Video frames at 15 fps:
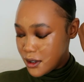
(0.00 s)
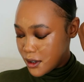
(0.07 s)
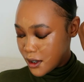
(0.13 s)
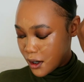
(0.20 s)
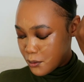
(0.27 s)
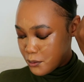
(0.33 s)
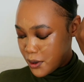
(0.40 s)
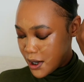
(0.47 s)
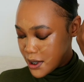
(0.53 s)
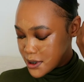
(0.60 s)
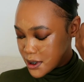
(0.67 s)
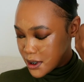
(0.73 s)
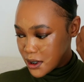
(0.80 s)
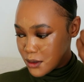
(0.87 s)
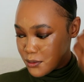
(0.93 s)
that I'm
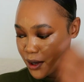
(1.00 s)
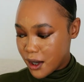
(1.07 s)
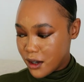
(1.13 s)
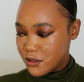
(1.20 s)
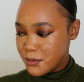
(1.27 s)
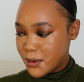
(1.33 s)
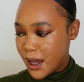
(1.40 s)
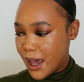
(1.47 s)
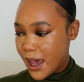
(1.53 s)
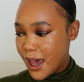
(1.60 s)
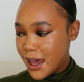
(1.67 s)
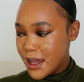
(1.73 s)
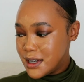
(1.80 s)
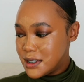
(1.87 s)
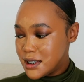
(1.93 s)
placing in the back of my
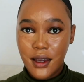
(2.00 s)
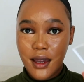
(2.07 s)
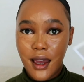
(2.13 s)
hand,